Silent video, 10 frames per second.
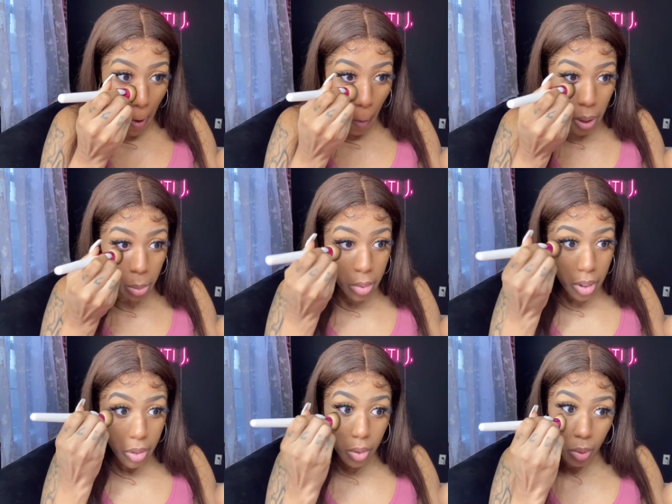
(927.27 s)
what I'm
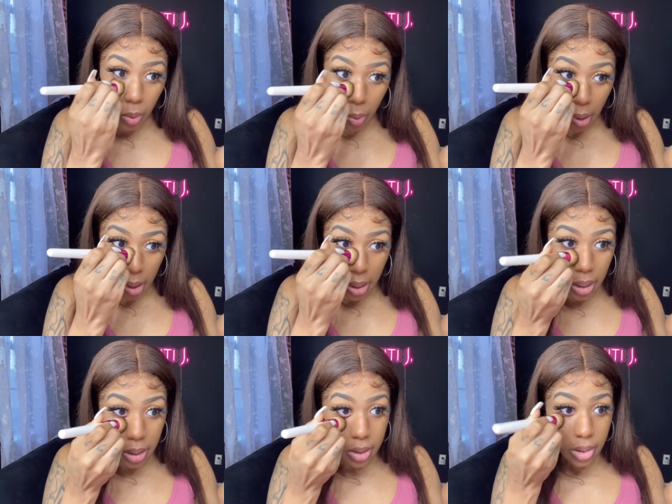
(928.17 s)
gonna do
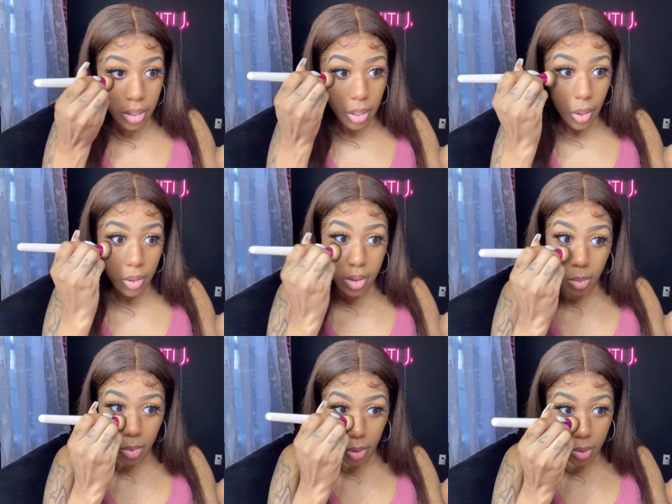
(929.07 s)
is look on
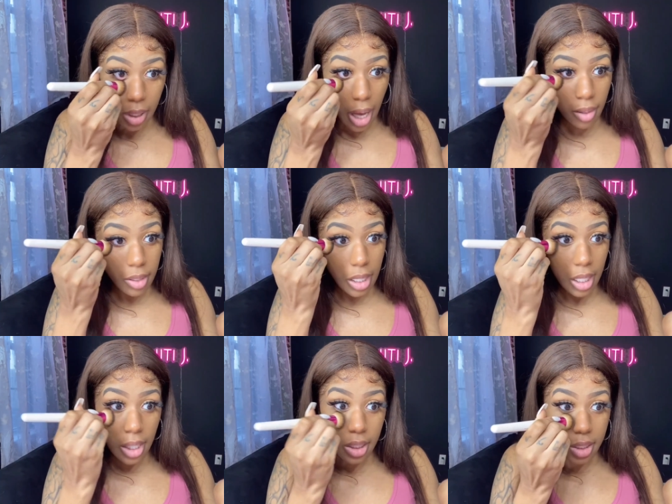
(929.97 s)
some news
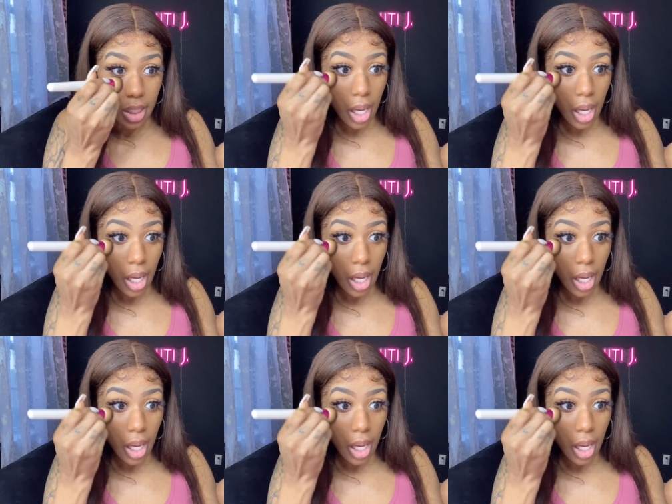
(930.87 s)
outlets,